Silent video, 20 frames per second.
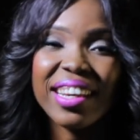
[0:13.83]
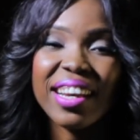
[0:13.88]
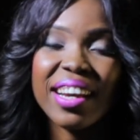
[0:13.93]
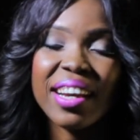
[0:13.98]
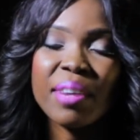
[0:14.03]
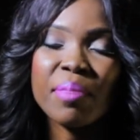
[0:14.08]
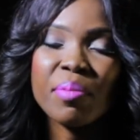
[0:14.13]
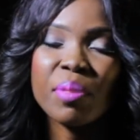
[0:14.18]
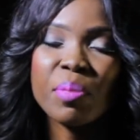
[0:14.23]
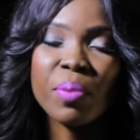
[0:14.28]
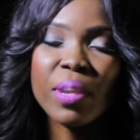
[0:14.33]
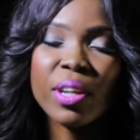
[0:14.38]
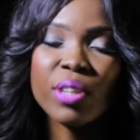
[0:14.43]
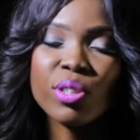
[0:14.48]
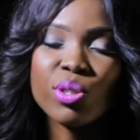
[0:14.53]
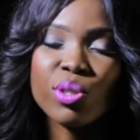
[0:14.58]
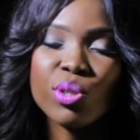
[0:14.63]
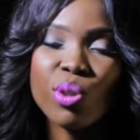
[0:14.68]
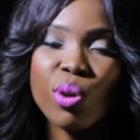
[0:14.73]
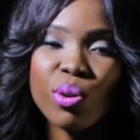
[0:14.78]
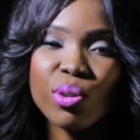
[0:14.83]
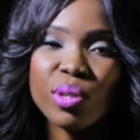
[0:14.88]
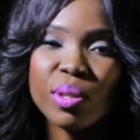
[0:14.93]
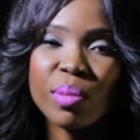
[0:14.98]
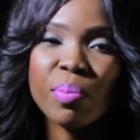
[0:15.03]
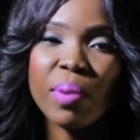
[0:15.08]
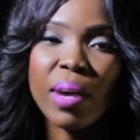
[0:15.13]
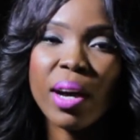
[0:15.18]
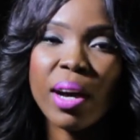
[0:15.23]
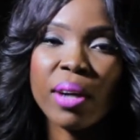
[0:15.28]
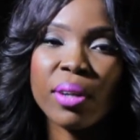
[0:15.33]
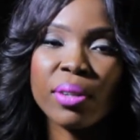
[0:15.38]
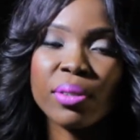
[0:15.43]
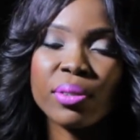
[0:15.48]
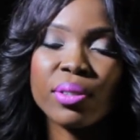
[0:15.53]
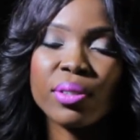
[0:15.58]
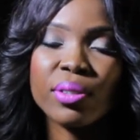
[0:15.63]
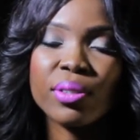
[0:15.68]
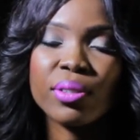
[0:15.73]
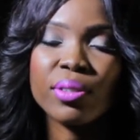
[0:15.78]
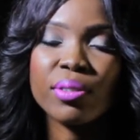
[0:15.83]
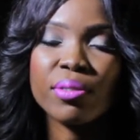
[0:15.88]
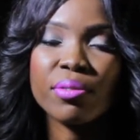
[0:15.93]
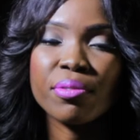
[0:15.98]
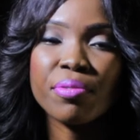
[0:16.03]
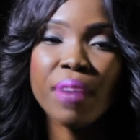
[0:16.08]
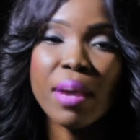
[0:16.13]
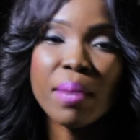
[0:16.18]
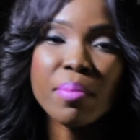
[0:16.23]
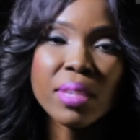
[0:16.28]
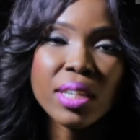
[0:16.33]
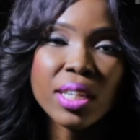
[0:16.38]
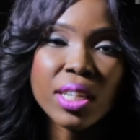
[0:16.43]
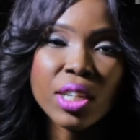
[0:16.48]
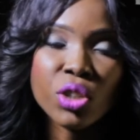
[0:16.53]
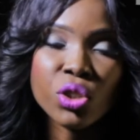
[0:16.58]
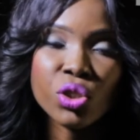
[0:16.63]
Um, the play talks about family